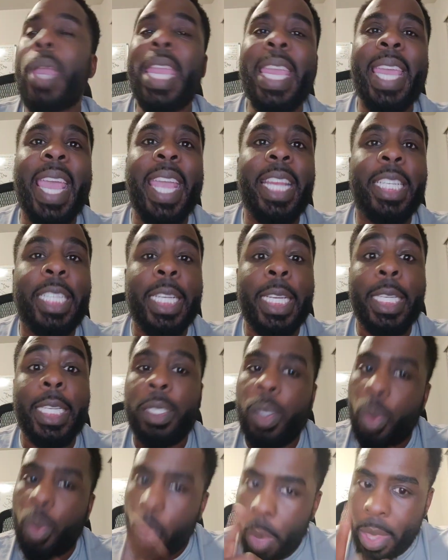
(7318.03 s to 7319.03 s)

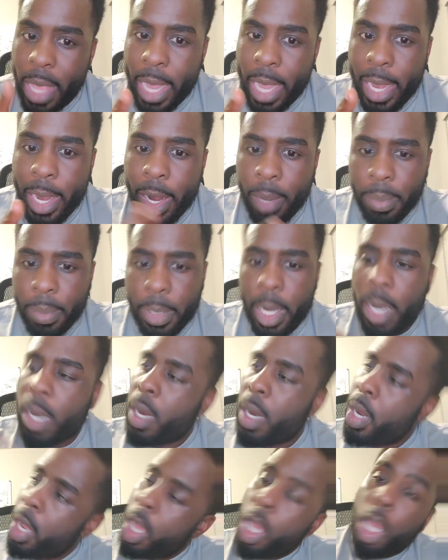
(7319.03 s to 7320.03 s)
EKGs. When they get up there,